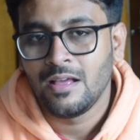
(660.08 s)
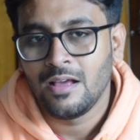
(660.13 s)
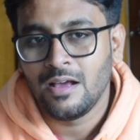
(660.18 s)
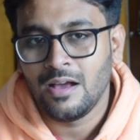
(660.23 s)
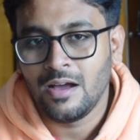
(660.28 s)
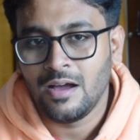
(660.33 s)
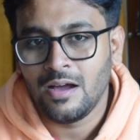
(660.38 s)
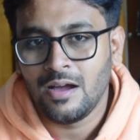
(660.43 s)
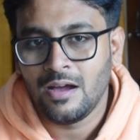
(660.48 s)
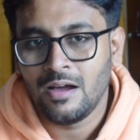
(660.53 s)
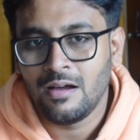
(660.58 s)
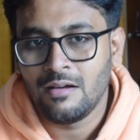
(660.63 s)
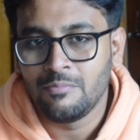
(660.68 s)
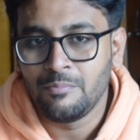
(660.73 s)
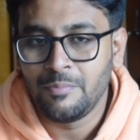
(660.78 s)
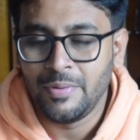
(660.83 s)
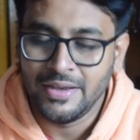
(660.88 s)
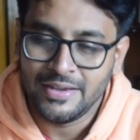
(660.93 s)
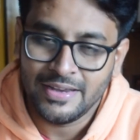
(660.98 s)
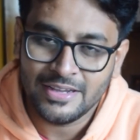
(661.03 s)
uh,
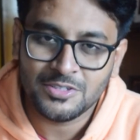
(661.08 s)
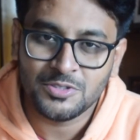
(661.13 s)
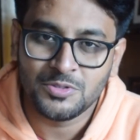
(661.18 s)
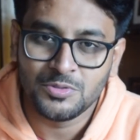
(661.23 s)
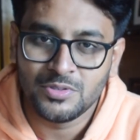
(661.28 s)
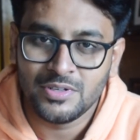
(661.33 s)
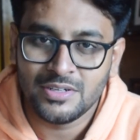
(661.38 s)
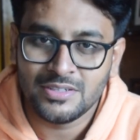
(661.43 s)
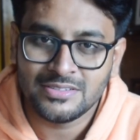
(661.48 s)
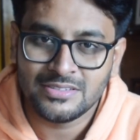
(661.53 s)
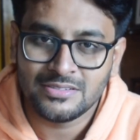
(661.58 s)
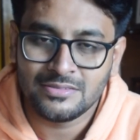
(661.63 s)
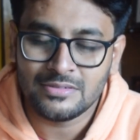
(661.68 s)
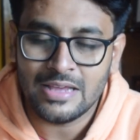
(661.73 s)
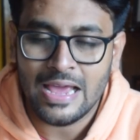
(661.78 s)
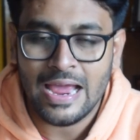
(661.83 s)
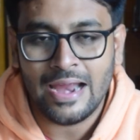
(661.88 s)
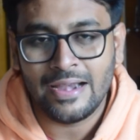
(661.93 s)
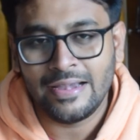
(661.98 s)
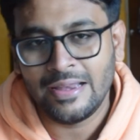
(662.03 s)
BTech students
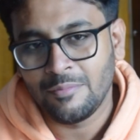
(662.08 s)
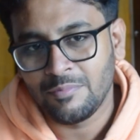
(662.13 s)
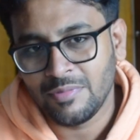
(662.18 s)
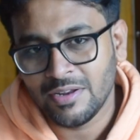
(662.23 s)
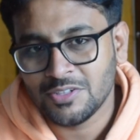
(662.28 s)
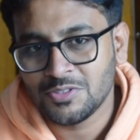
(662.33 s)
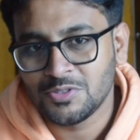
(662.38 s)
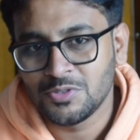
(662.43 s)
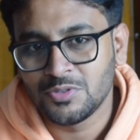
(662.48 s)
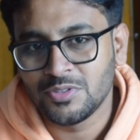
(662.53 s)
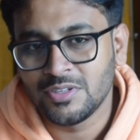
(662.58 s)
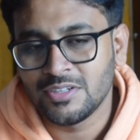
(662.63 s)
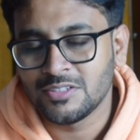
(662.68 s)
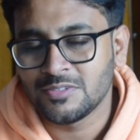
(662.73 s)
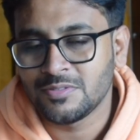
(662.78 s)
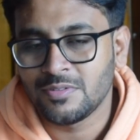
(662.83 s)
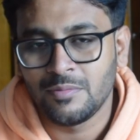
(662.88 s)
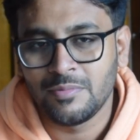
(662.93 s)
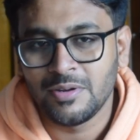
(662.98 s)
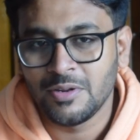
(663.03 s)
and MTech
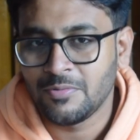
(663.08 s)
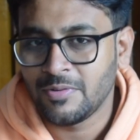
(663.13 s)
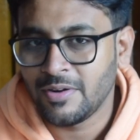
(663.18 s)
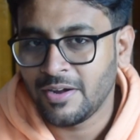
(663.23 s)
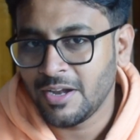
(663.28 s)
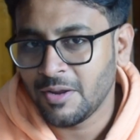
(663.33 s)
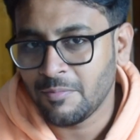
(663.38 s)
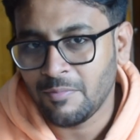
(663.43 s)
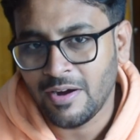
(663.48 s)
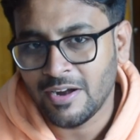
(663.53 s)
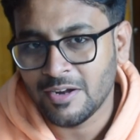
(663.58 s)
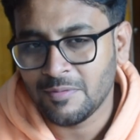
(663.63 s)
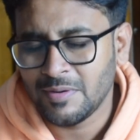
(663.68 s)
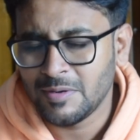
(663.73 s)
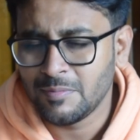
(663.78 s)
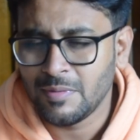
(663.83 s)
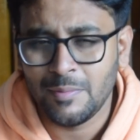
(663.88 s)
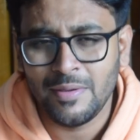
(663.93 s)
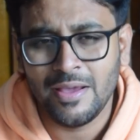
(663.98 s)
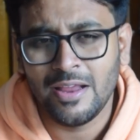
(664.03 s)
students from different
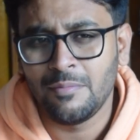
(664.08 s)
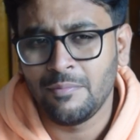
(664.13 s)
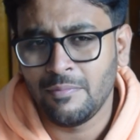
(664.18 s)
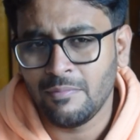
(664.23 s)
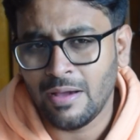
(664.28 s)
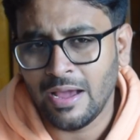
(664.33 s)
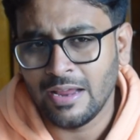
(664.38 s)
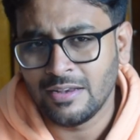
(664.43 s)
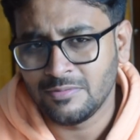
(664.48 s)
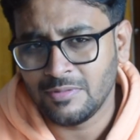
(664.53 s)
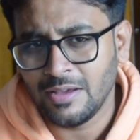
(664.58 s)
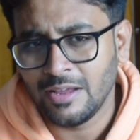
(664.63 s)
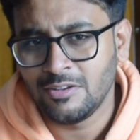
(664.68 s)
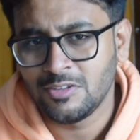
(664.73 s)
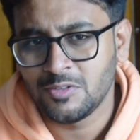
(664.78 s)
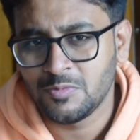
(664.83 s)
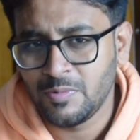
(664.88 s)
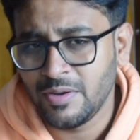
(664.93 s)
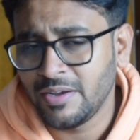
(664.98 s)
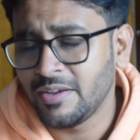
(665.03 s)
departments. Maybe I'll, I'll, I'll,
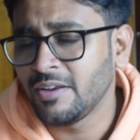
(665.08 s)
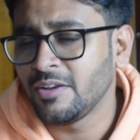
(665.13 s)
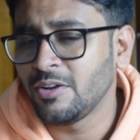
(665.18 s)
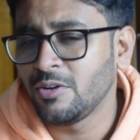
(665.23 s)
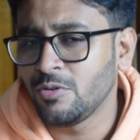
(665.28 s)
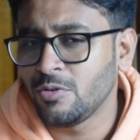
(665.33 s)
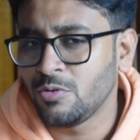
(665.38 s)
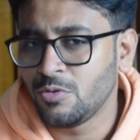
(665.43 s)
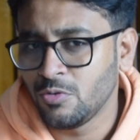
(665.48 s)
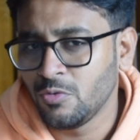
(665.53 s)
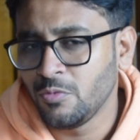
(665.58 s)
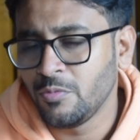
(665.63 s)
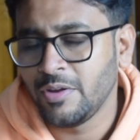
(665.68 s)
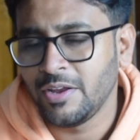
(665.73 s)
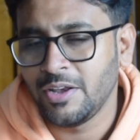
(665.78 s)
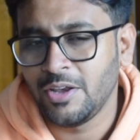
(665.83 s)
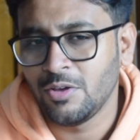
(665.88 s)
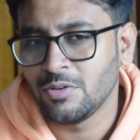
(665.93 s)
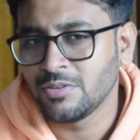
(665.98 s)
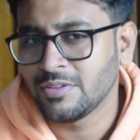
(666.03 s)
split it into two
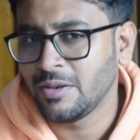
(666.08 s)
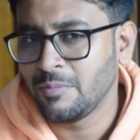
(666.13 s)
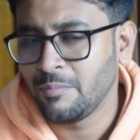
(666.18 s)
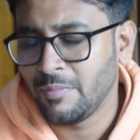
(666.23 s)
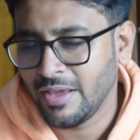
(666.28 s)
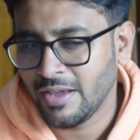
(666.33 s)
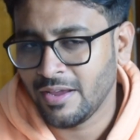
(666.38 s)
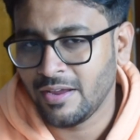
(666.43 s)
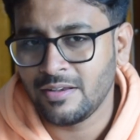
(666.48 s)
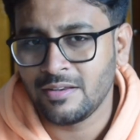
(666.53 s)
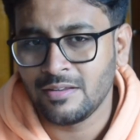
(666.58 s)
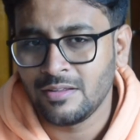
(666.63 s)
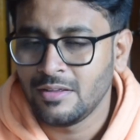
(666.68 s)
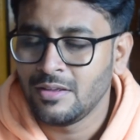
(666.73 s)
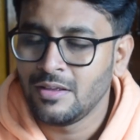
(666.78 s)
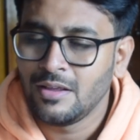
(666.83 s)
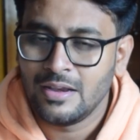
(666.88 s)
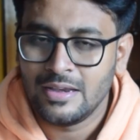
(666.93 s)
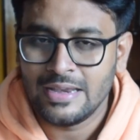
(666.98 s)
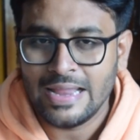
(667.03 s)
videos and make it
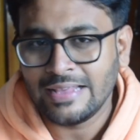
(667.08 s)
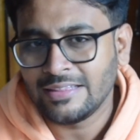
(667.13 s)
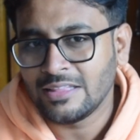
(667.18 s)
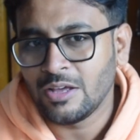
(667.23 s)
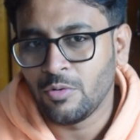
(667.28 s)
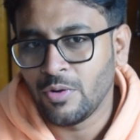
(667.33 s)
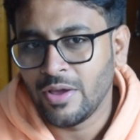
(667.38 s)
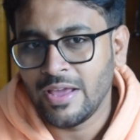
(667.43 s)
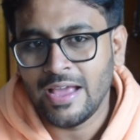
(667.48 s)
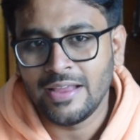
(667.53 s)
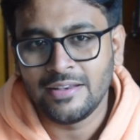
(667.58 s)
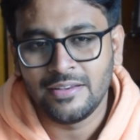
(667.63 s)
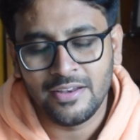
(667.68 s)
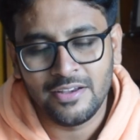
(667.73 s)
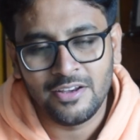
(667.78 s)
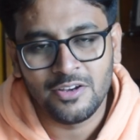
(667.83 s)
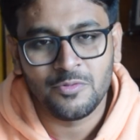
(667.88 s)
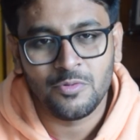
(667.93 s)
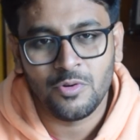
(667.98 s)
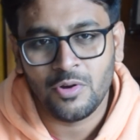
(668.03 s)
like the way I
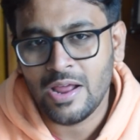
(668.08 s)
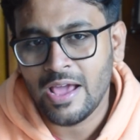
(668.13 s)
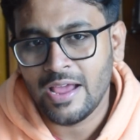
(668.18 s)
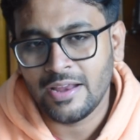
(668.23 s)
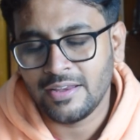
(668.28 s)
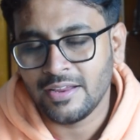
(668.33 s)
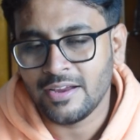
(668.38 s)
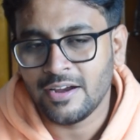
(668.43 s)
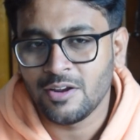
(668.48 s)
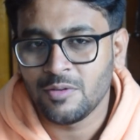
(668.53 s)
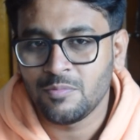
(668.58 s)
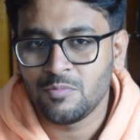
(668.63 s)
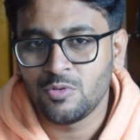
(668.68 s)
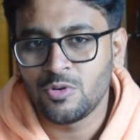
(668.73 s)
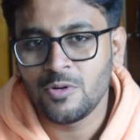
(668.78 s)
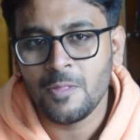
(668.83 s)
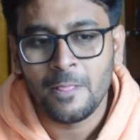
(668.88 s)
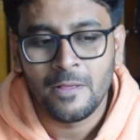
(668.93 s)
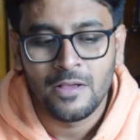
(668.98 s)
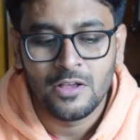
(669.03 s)
did it for IIT
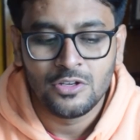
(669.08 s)
Kharagpur.